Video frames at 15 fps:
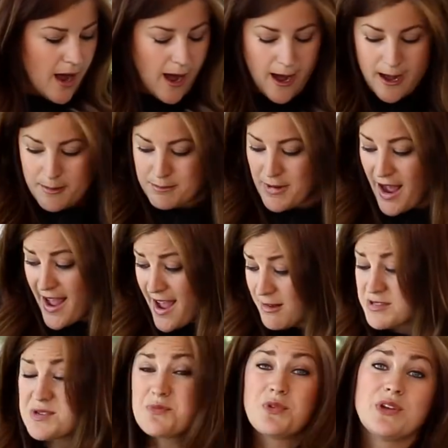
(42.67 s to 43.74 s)
Um, I
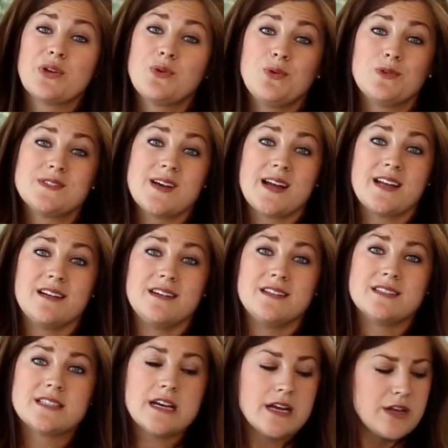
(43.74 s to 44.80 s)
have some really cool
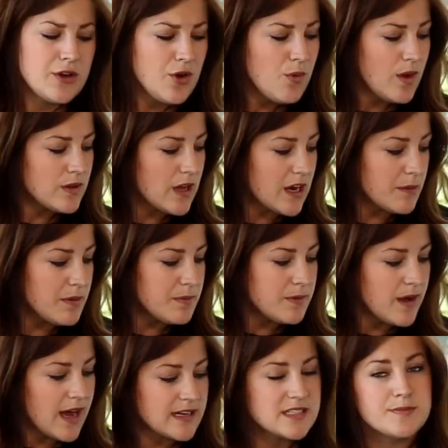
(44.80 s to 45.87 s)
succulents. You know, a lot of
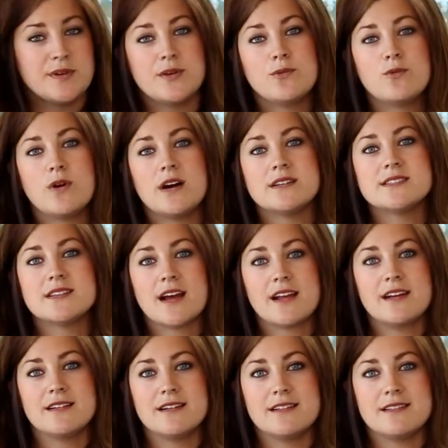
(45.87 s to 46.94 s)
people ask me what
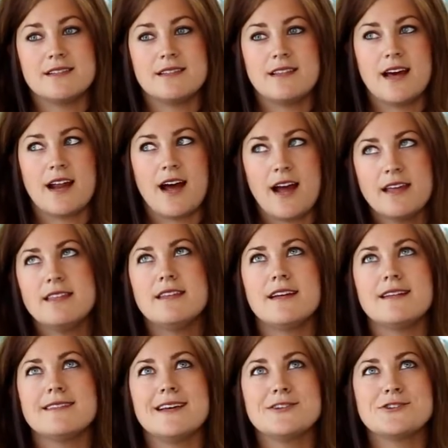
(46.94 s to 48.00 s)
succulent that I
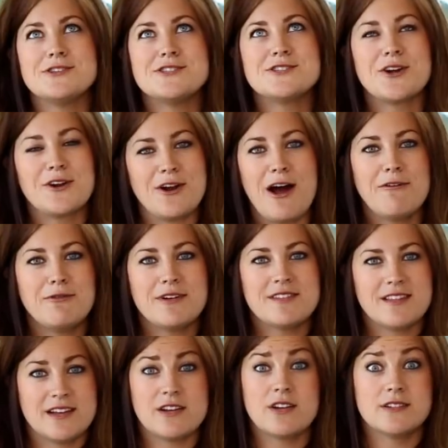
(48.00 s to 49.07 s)
think they should start off
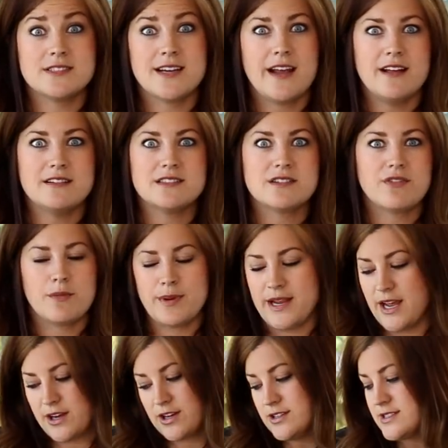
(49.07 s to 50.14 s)
with, like good succulents for
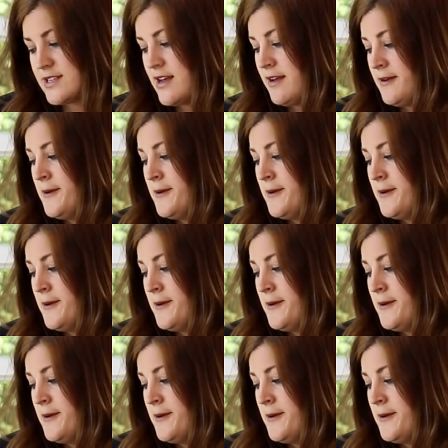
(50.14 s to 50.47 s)
beginners.